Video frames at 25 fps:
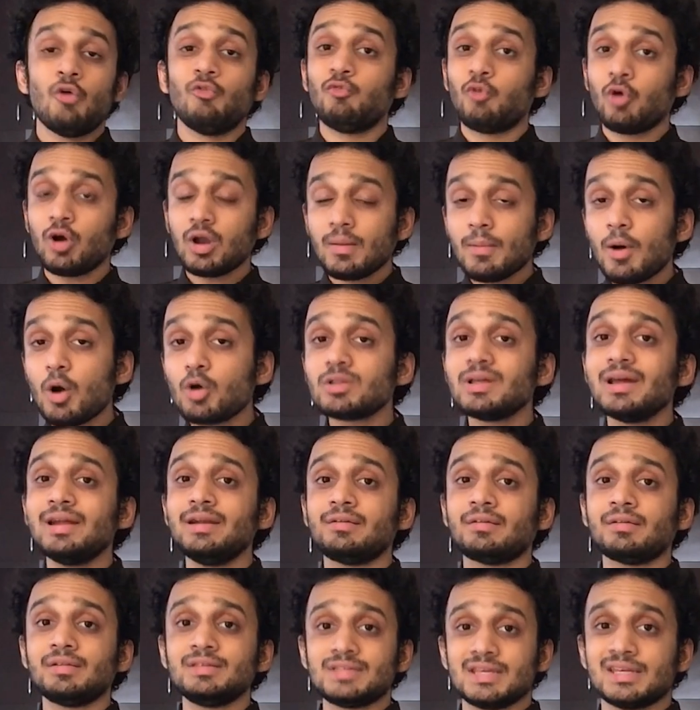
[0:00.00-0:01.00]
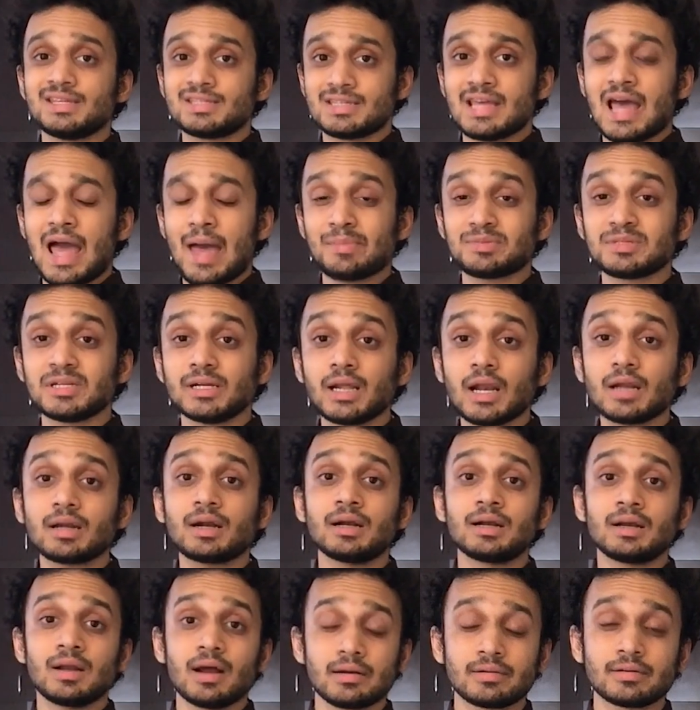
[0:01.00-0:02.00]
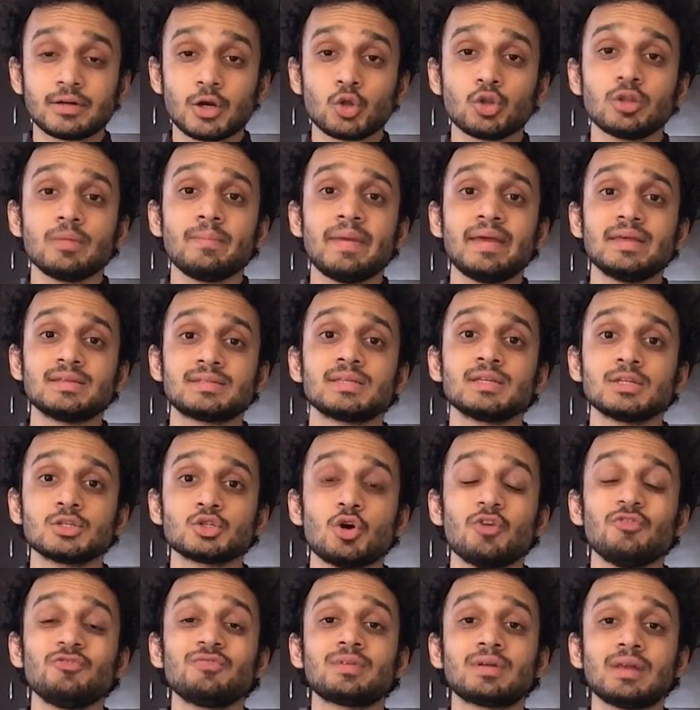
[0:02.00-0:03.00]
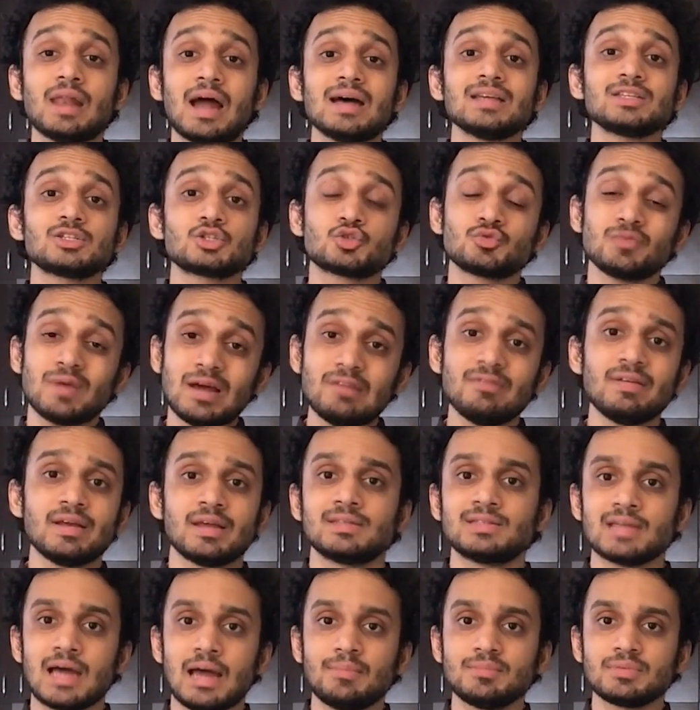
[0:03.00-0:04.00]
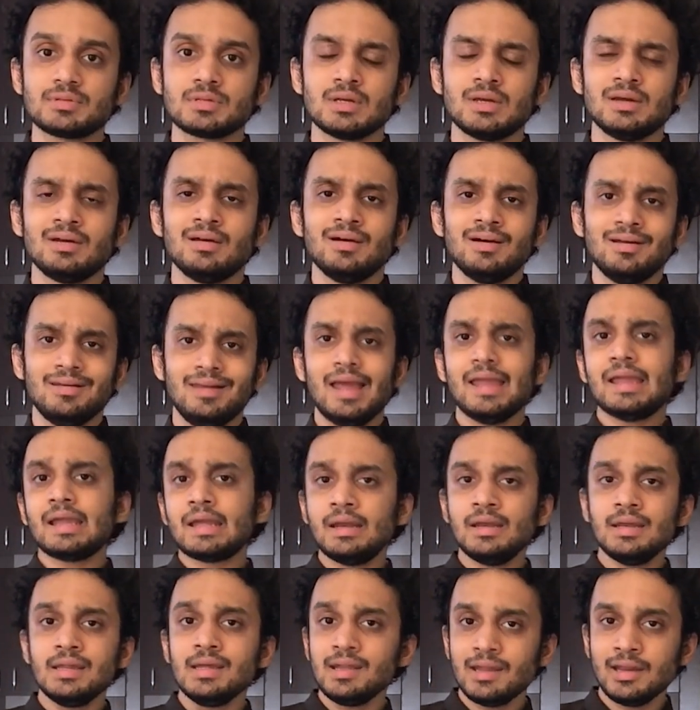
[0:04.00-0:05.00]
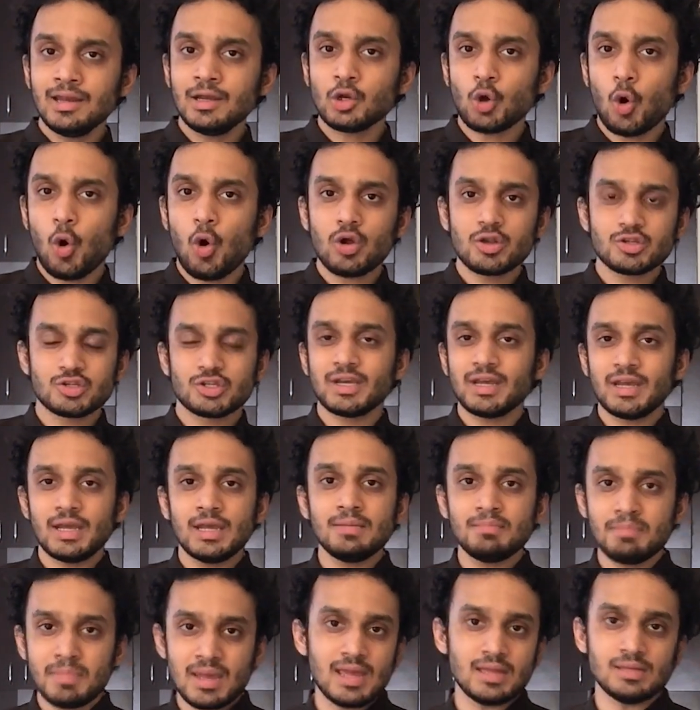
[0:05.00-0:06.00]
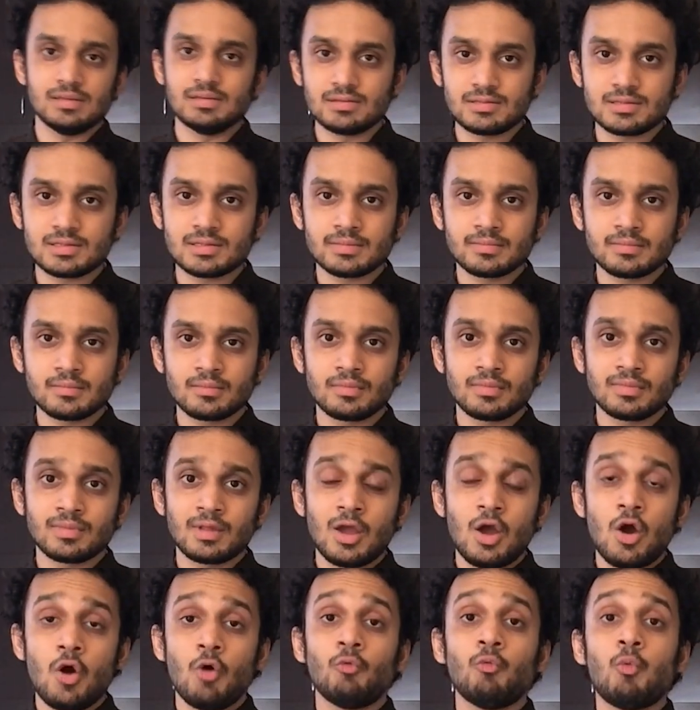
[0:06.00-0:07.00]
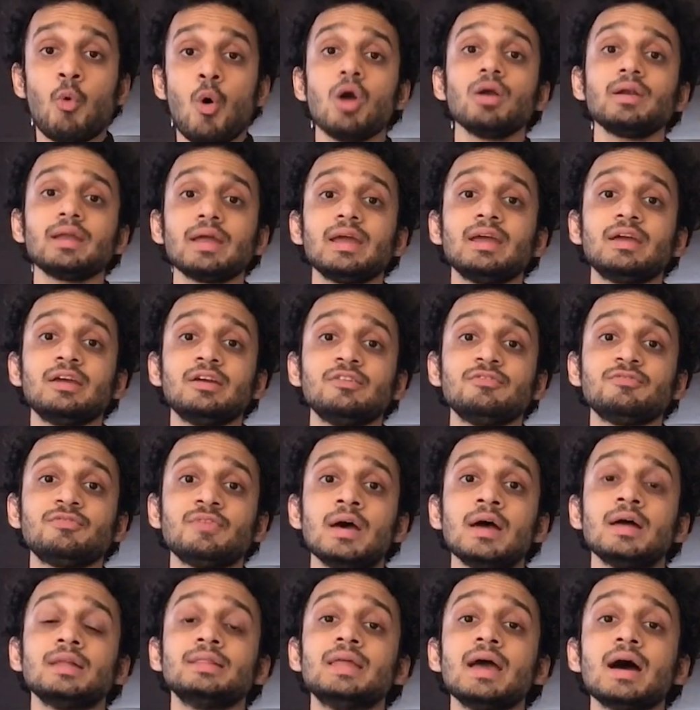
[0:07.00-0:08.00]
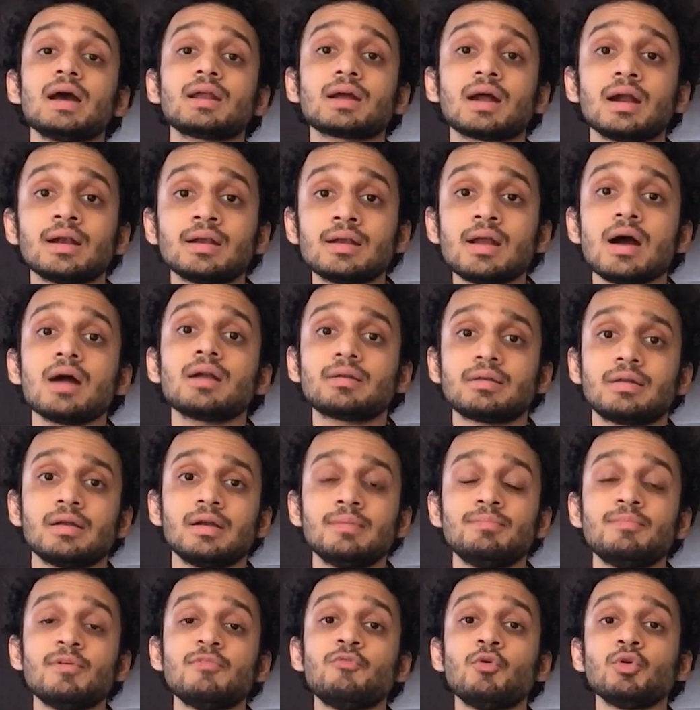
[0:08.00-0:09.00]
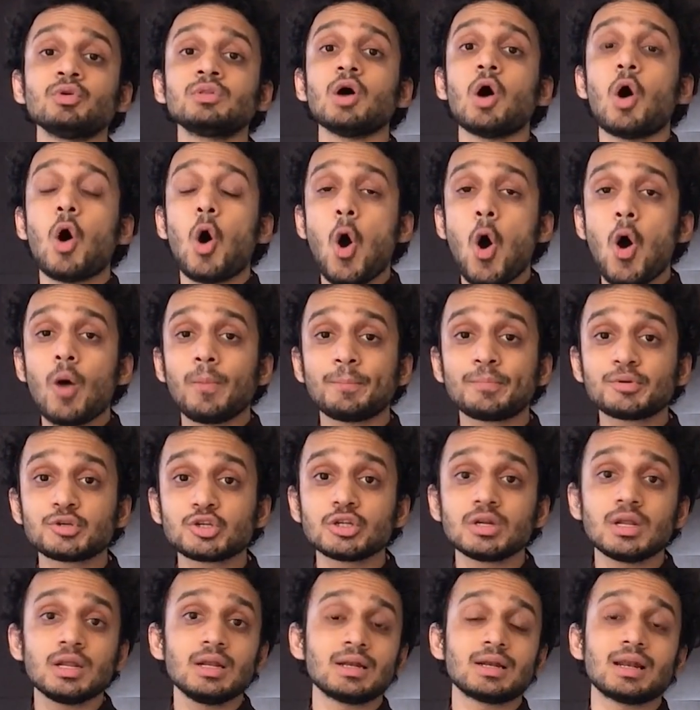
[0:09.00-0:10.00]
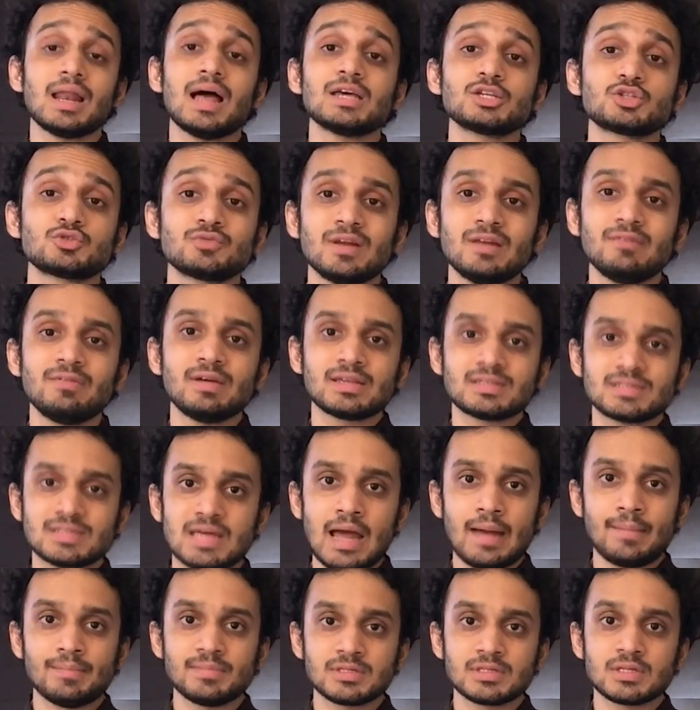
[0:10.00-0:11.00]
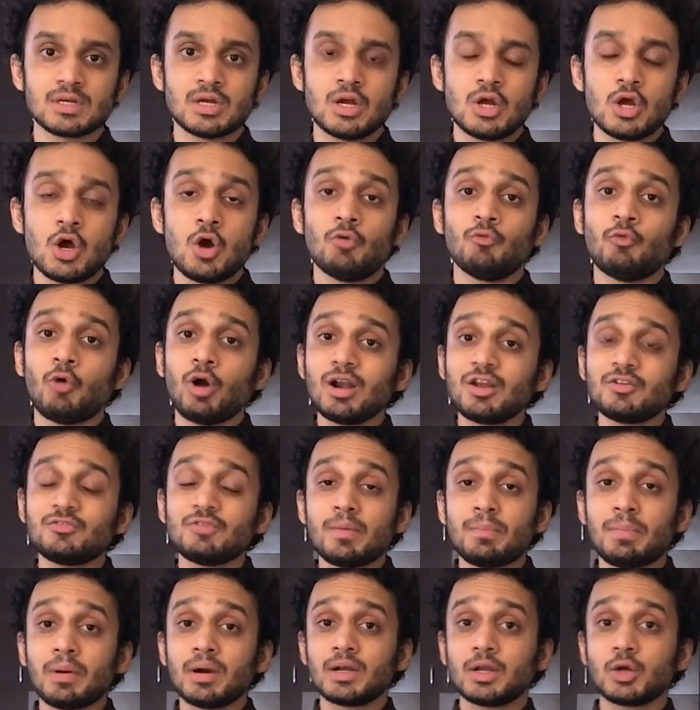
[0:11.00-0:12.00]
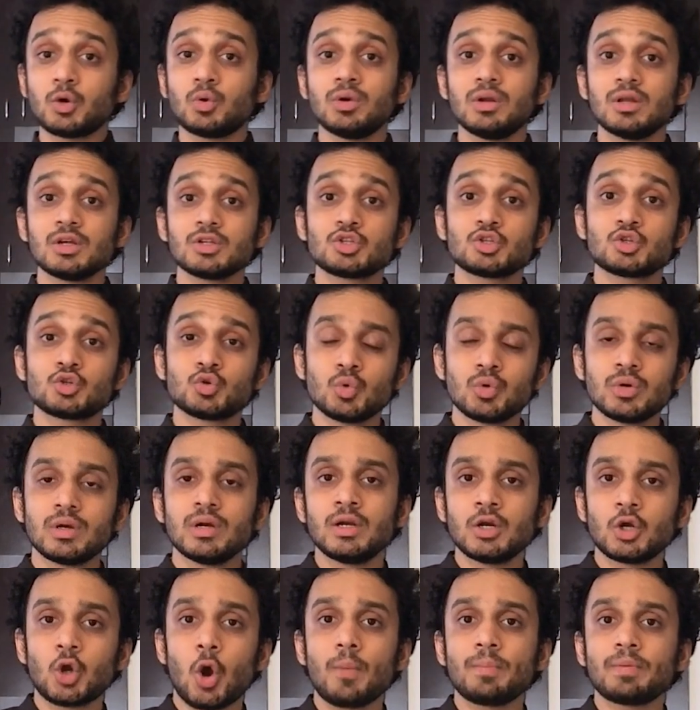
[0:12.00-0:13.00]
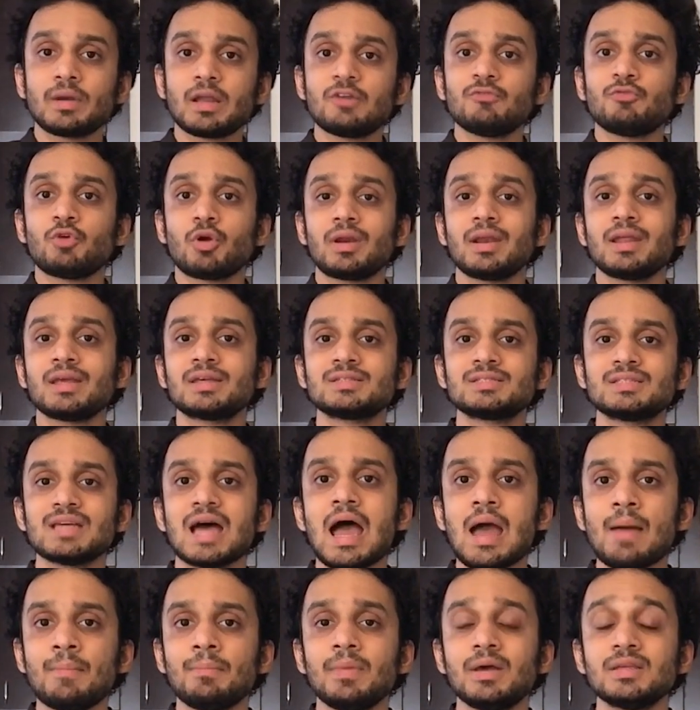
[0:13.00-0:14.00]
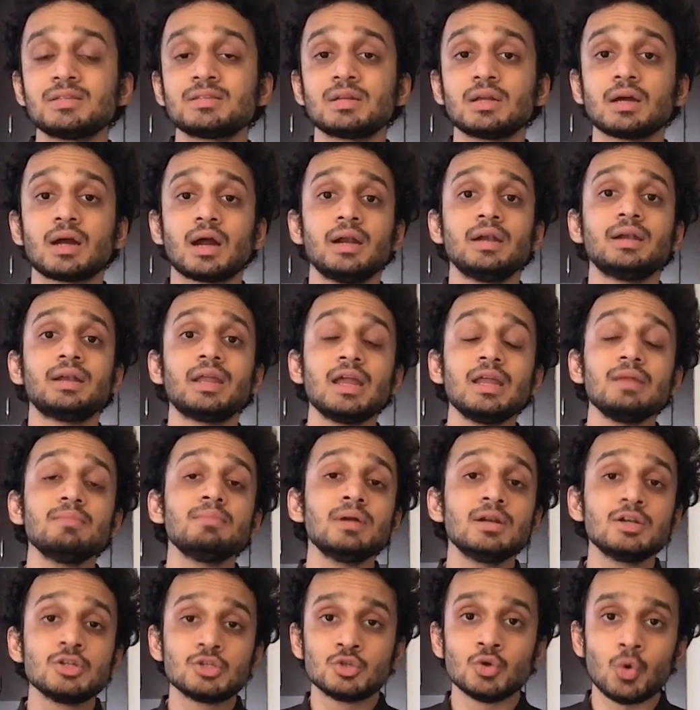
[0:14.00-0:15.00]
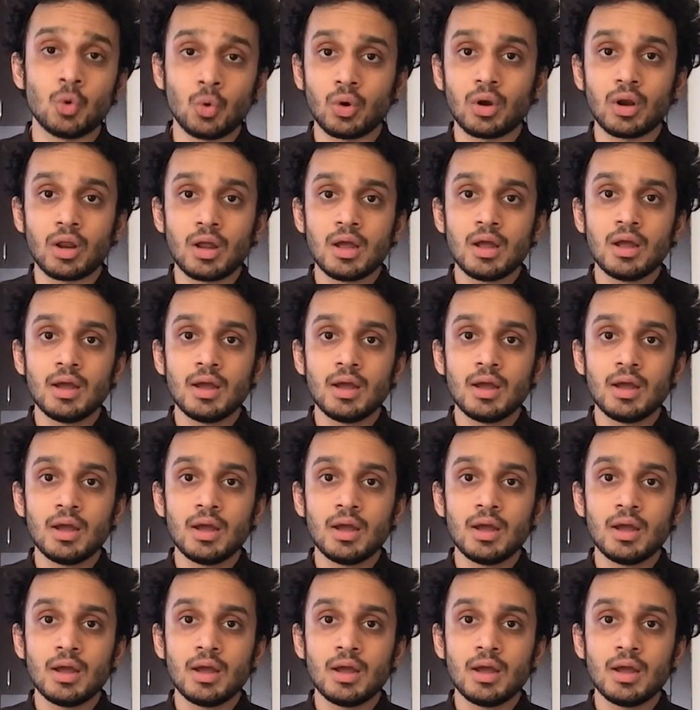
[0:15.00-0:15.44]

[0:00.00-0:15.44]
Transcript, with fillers: What about the entrance exams that are conducted on the basis of Class 12 exams, like NEET or JEE Mains? What if they are conducted before the optional class 12 exams? What if a particular student opting for an exam is in a containment zone?